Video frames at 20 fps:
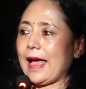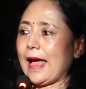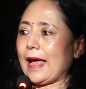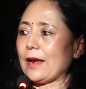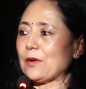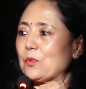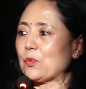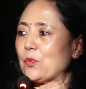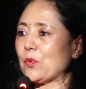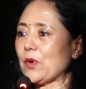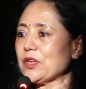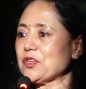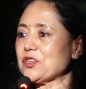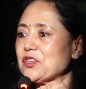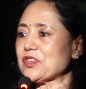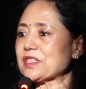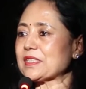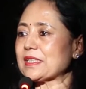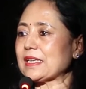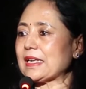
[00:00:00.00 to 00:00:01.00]
And which
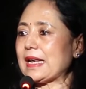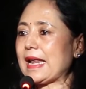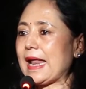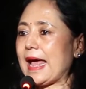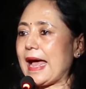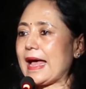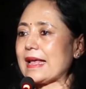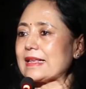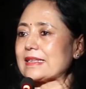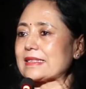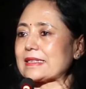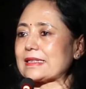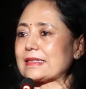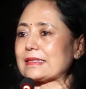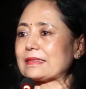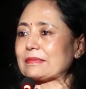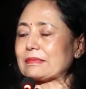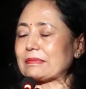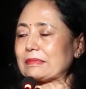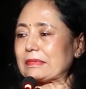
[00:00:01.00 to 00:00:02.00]
is the
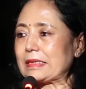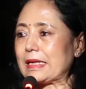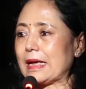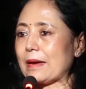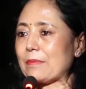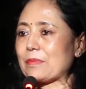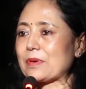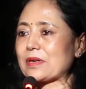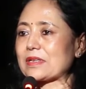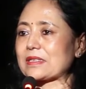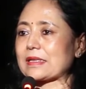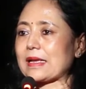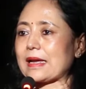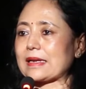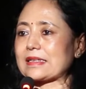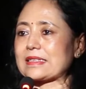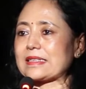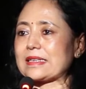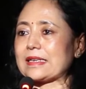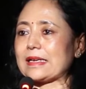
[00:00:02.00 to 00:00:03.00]
last numbers
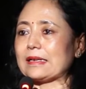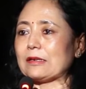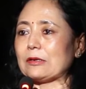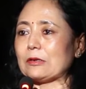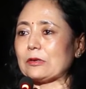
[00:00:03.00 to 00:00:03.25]
that